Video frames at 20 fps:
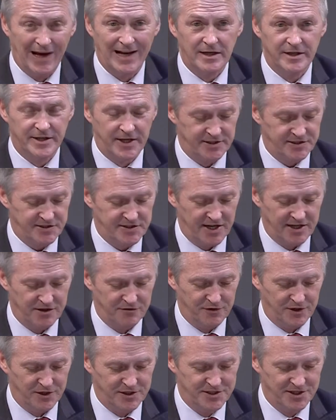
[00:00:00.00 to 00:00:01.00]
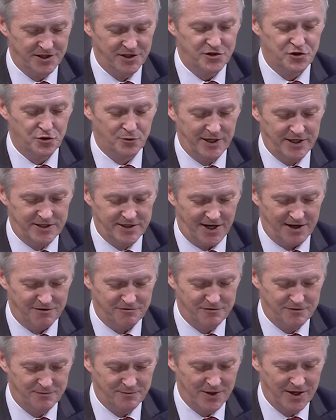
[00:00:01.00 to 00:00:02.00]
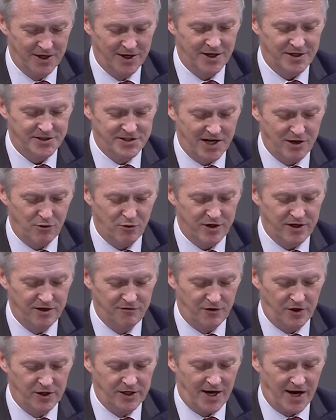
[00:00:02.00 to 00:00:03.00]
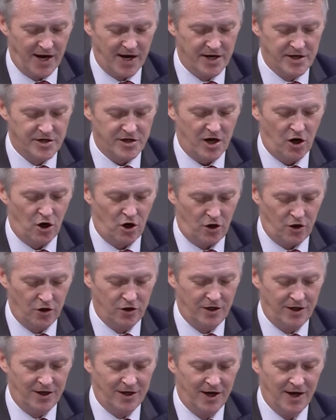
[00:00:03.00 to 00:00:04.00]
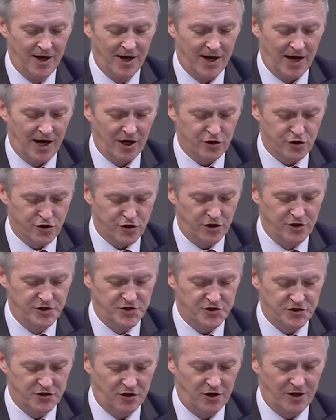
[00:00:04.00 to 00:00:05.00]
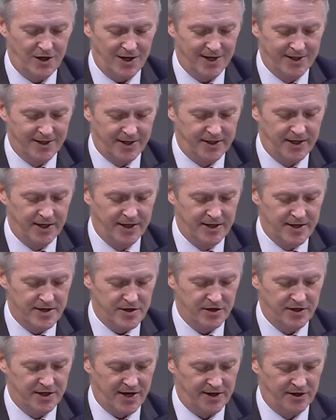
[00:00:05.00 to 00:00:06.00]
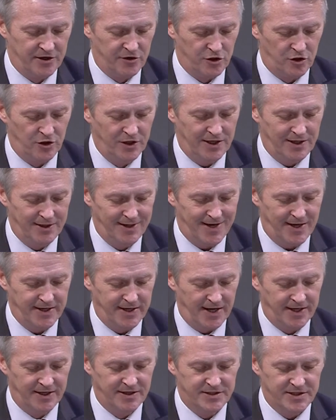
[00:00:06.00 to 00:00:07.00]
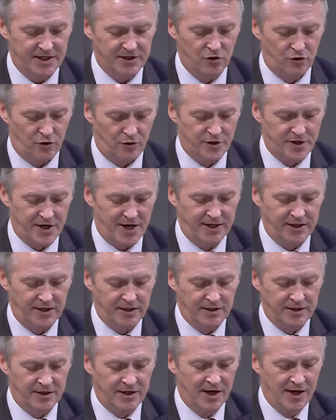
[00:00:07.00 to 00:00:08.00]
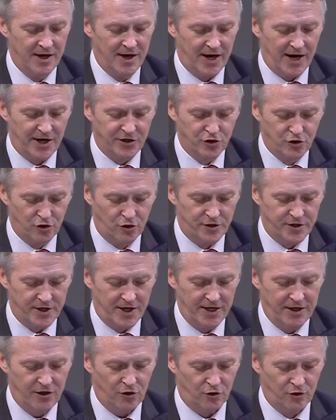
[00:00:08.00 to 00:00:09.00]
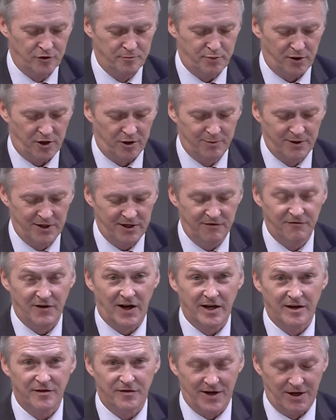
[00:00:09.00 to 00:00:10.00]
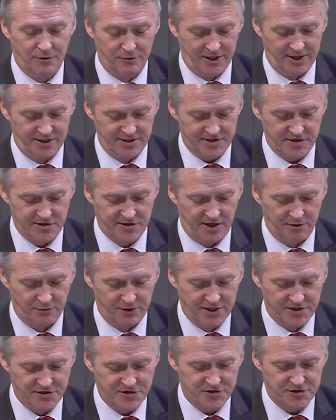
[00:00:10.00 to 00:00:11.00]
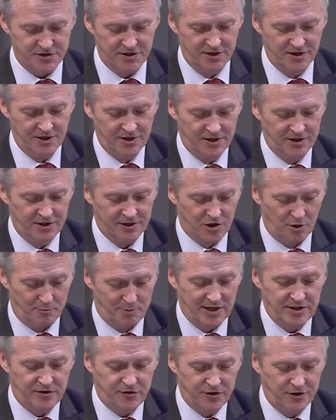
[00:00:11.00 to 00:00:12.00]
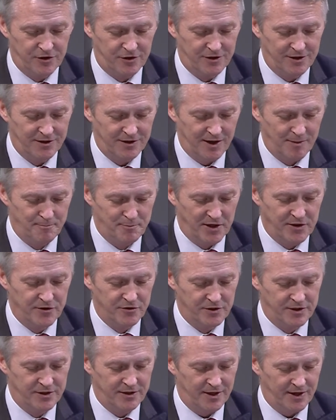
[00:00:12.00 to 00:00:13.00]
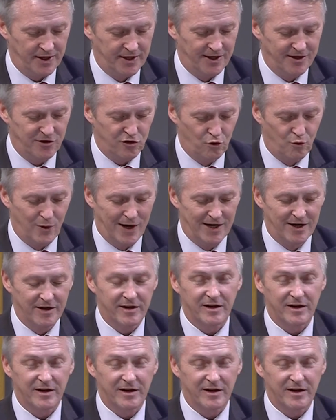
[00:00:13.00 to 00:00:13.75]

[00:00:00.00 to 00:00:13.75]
In the Bridgend area, I have been pleased to see how the Welsh language has increasingly been welcomed in shops and workplaces. Those of you who haven't before visited Eisteddfod, please come and see how